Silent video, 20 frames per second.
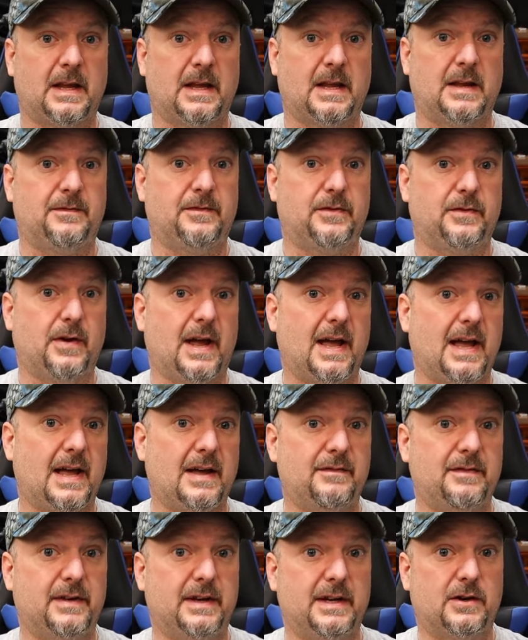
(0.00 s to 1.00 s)
If you
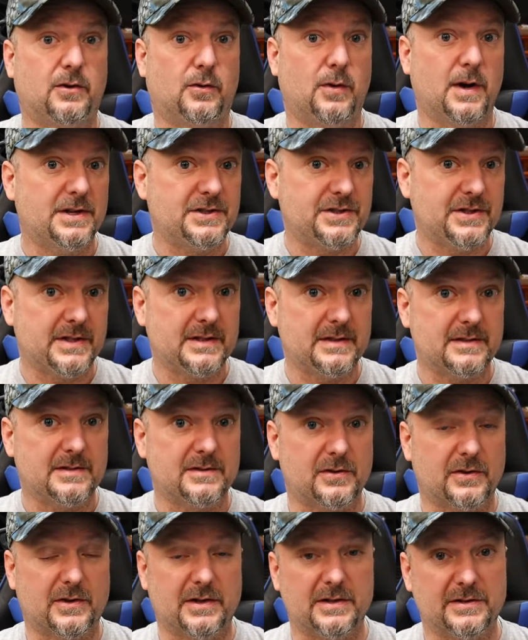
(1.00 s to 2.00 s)
have any questions
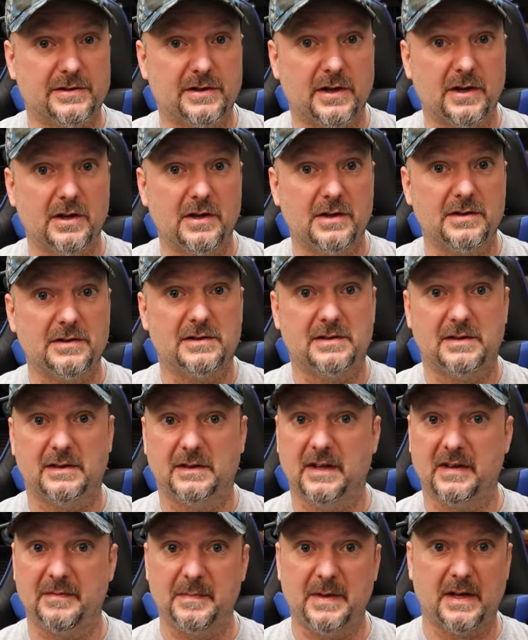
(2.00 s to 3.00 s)
or concerns,
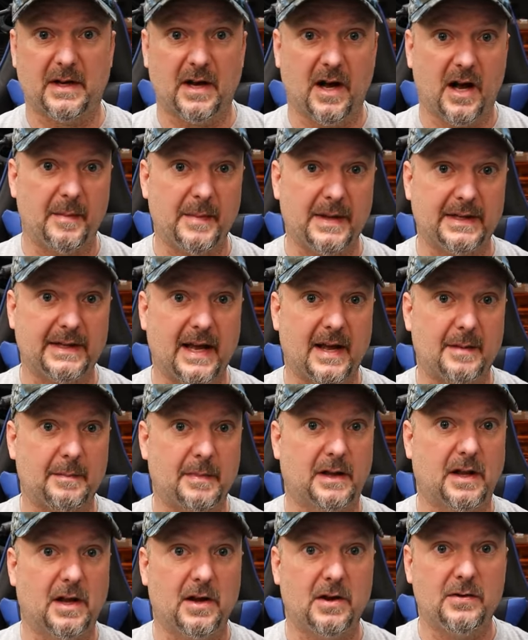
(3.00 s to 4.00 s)
leave me a comment down
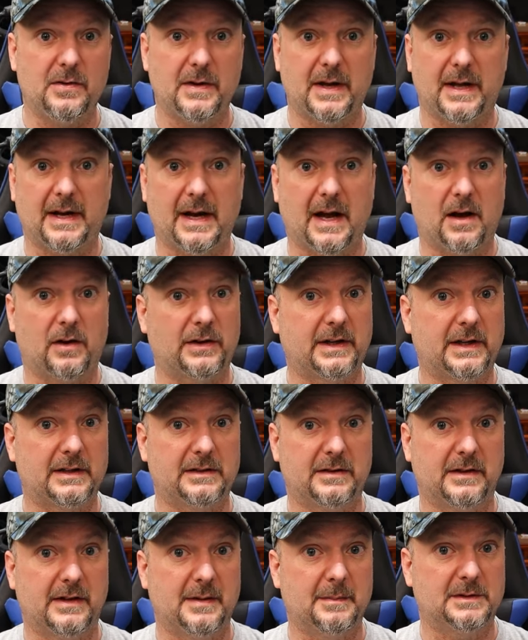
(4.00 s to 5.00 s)
below and I'll get
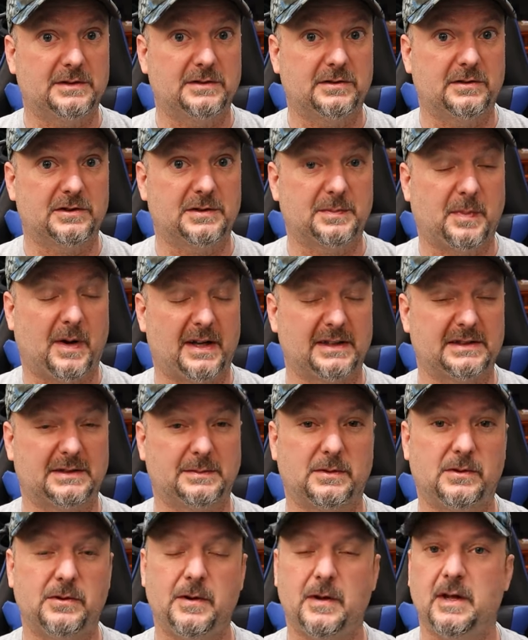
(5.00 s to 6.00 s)
to them as soon as
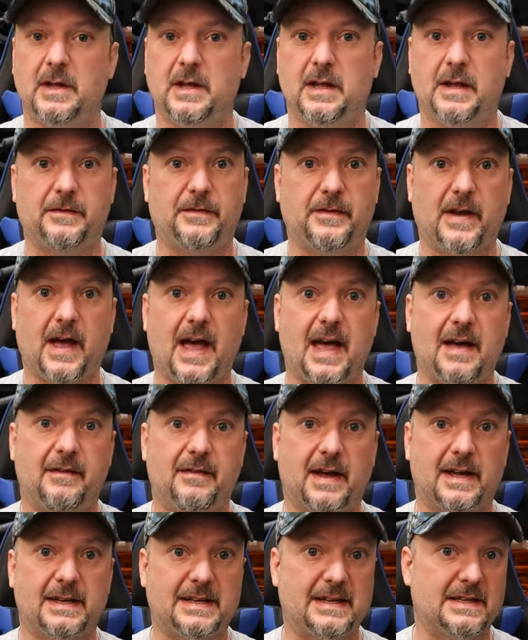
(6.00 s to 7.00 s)
possible. If you have
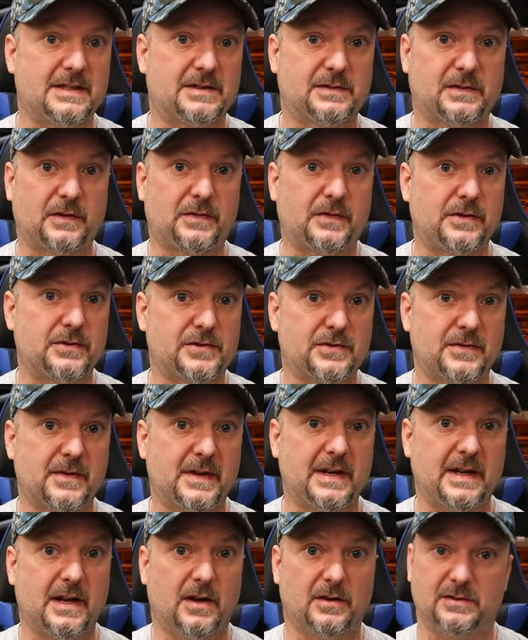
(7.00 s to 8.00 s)
ideas for future
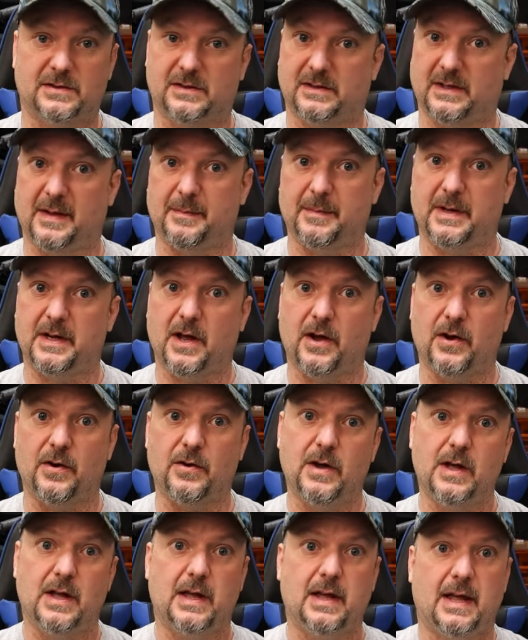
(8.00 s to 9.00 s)
videos, let me know
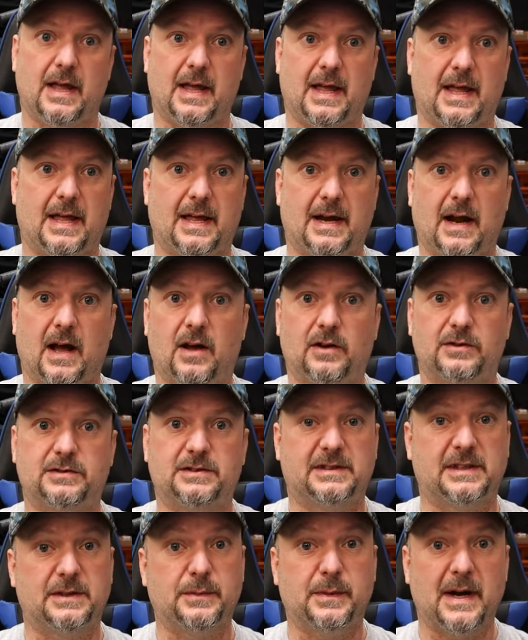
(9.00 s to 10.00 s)
and I'll
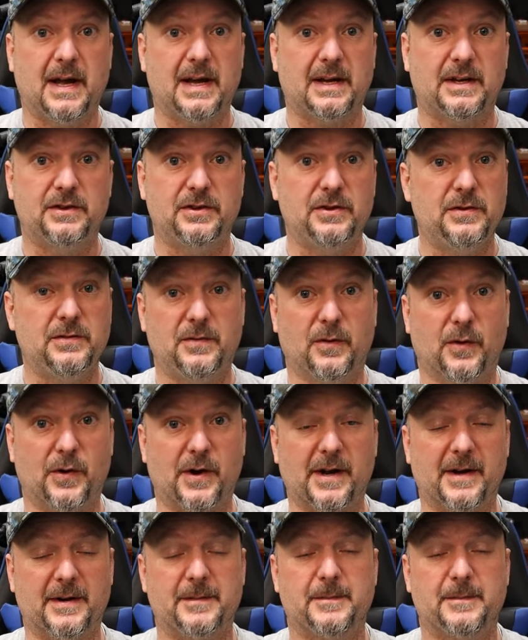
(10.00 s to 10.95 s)
see what I can do for you.